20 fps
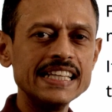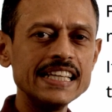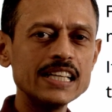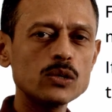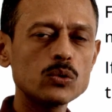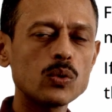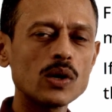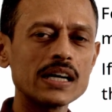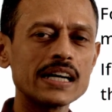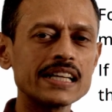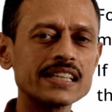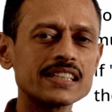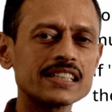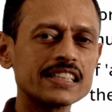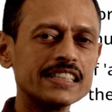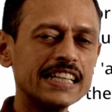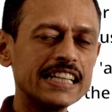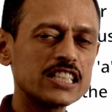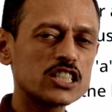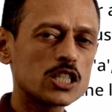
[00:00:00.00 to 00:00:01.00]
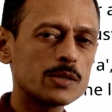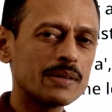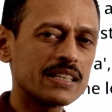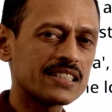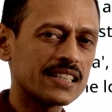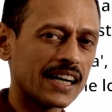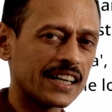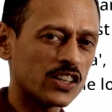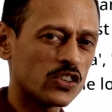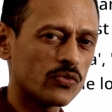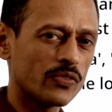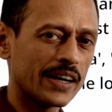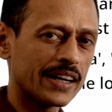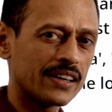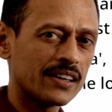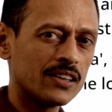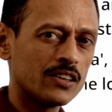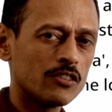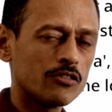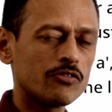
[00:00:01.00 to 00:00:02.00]
inequality that needs to be satisfied
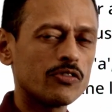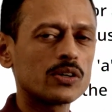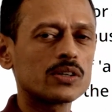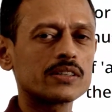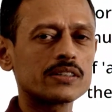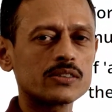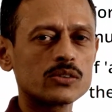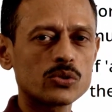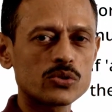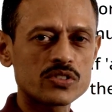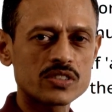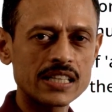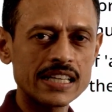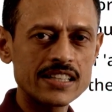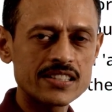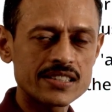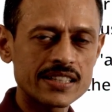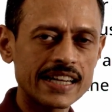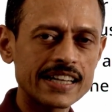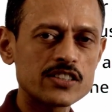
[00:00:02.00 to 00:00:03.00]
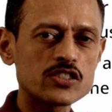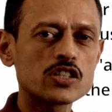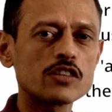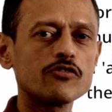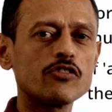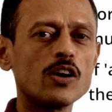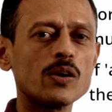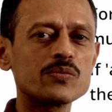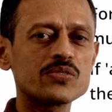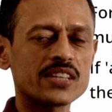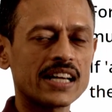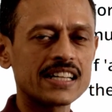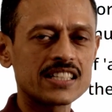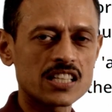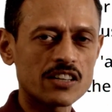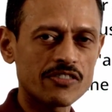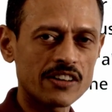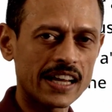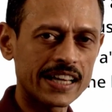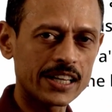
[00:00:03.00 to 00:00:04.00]
for those 3 sides to form
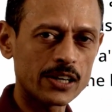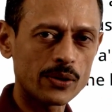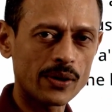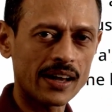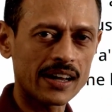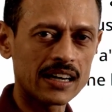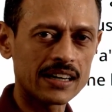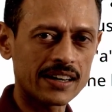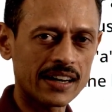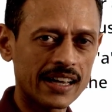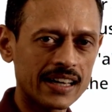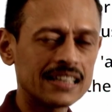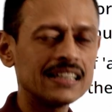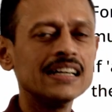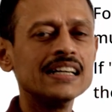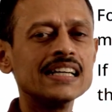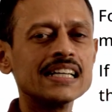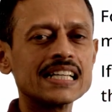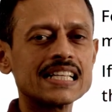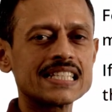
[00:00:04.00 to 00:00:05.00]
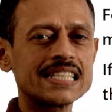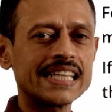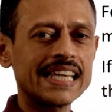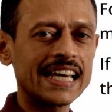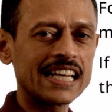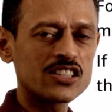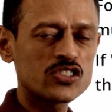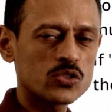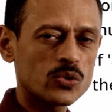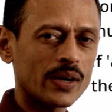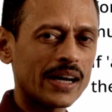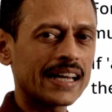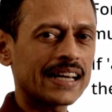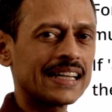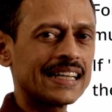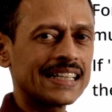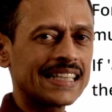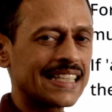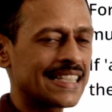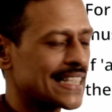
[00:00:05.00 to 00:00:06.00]
sides of an acute angle triangle is L
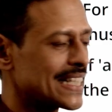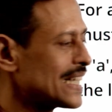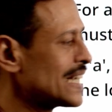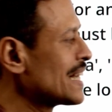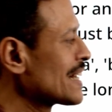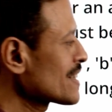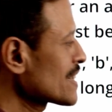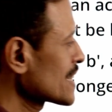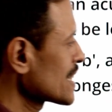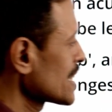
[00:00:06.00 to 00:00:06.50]
square is less